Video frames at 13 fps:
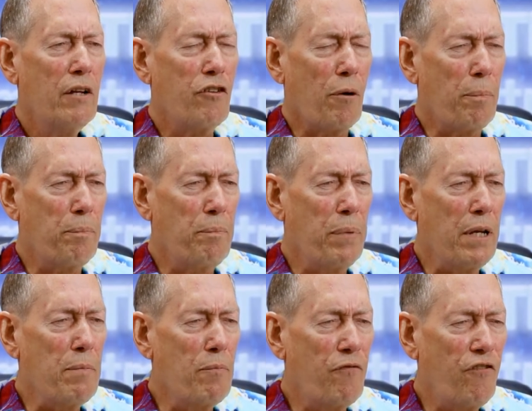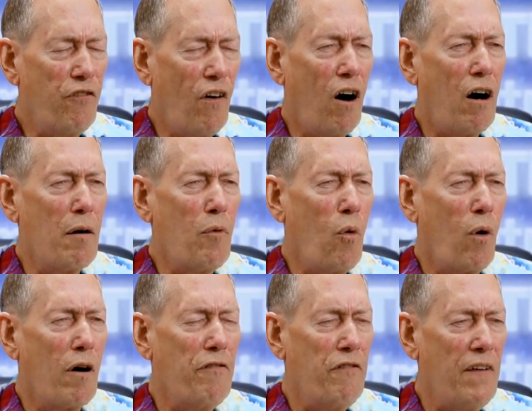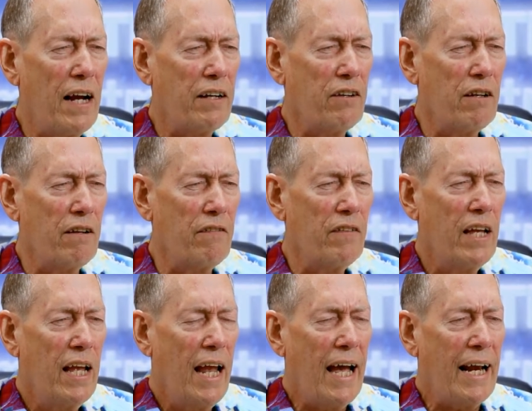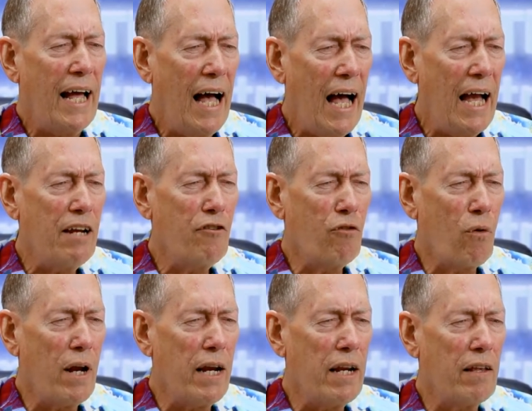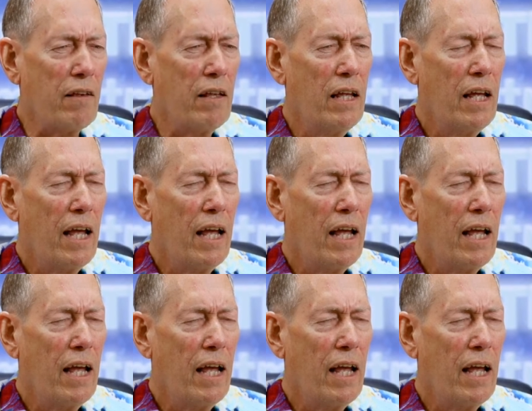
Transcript: to be far more effective at hydrating